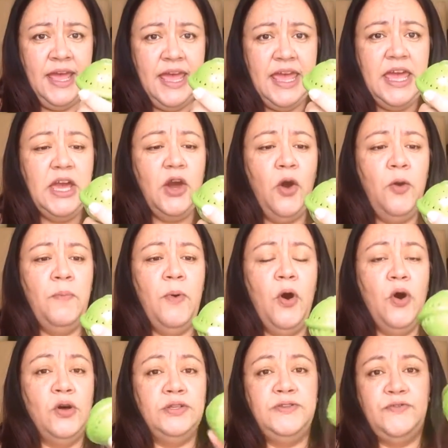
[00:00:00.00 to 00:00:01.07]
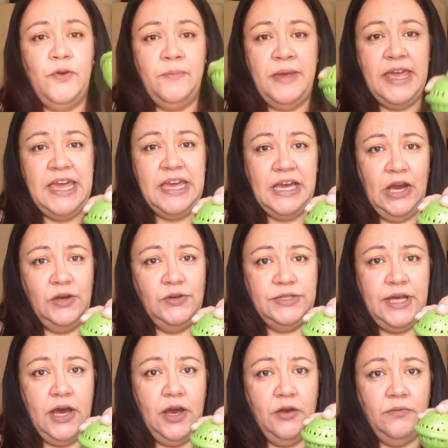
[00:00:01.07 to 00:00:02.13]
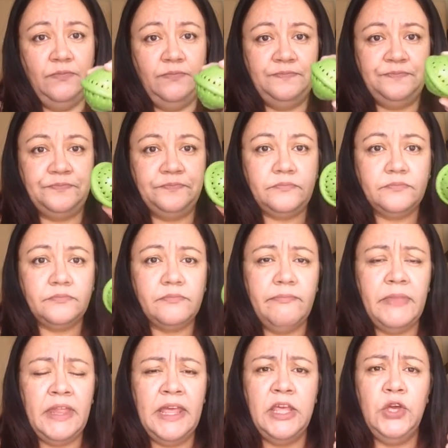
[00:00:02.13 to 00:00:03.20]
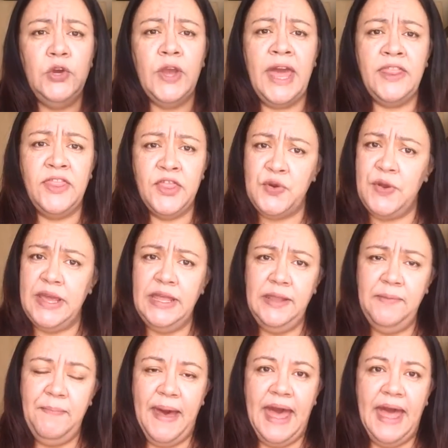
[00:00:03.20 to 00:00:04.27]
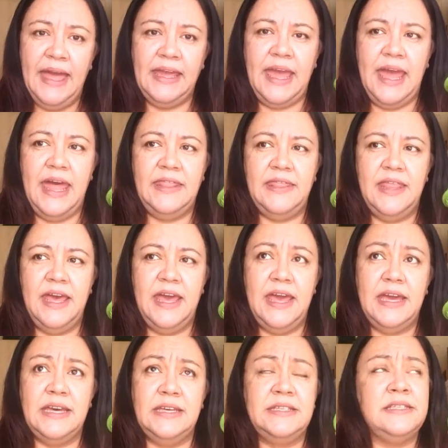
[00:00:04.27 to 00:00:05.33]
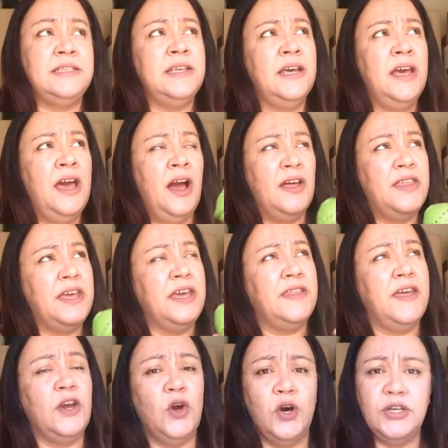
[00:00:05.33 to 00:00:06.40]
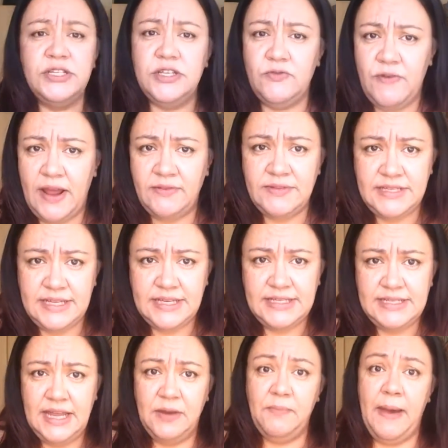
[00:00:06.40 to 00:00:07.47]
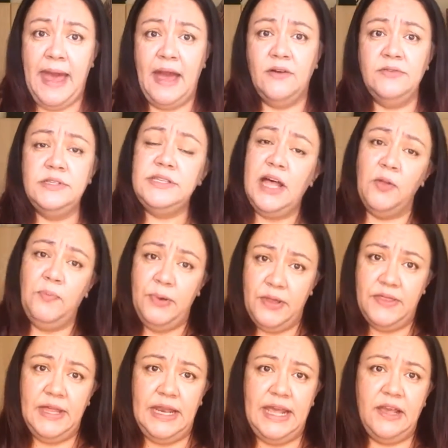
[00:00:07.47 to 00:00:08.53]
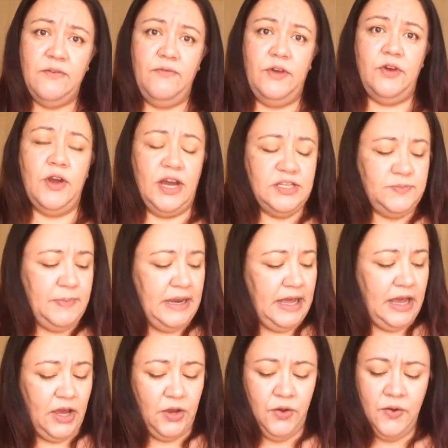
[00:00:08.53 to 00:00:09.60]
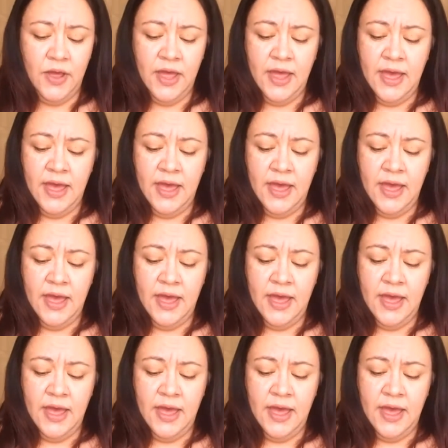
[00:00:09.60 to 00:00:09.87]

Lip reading: Eco balls from EcoZone. You get three in the pack, and there's, I think they cost around £16. I'll put the link for you guys below.